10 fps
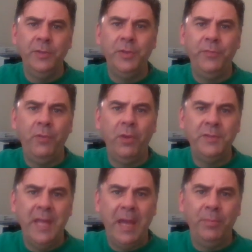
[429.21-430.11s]
So for
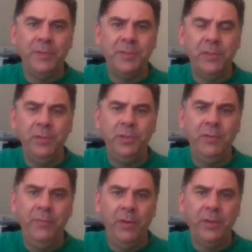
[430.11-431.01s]
example,
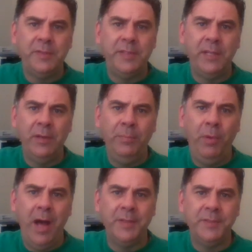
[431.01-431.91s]
solution-focused theory
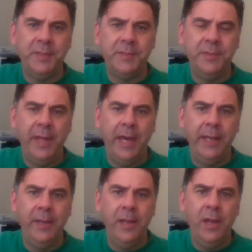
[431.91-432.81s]
posits that